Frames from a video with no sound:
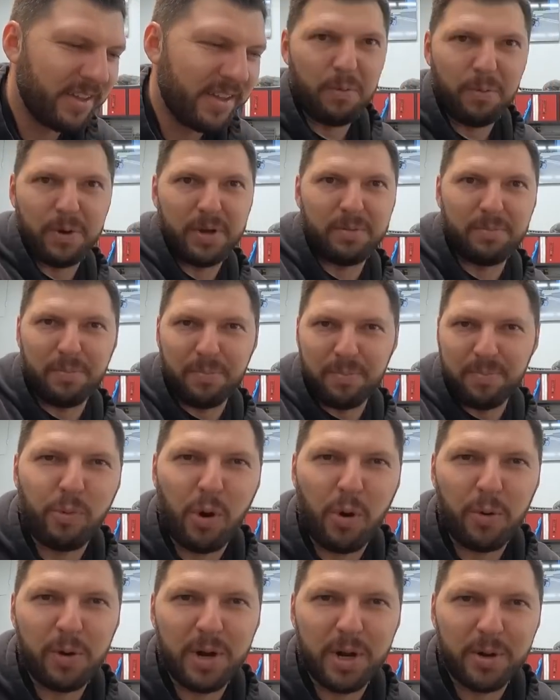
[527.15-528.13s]
with
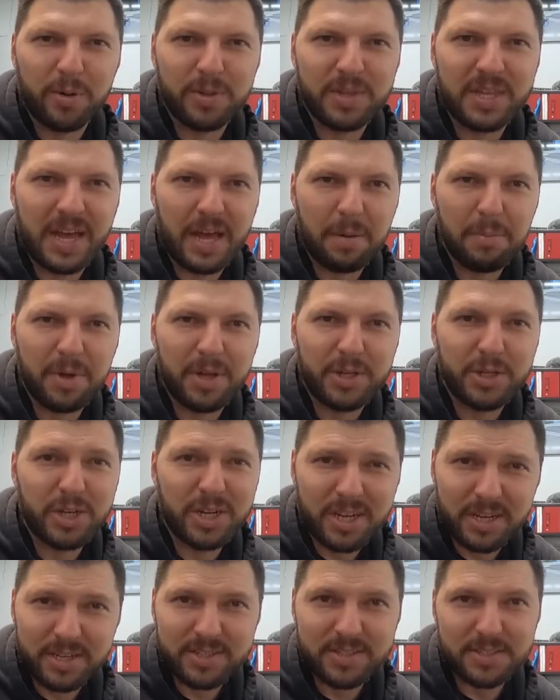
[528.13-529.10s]
small little
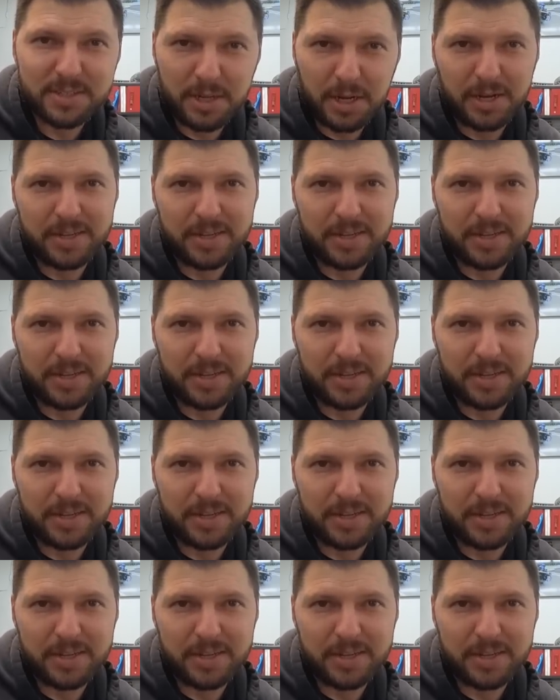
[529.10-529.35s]
damages.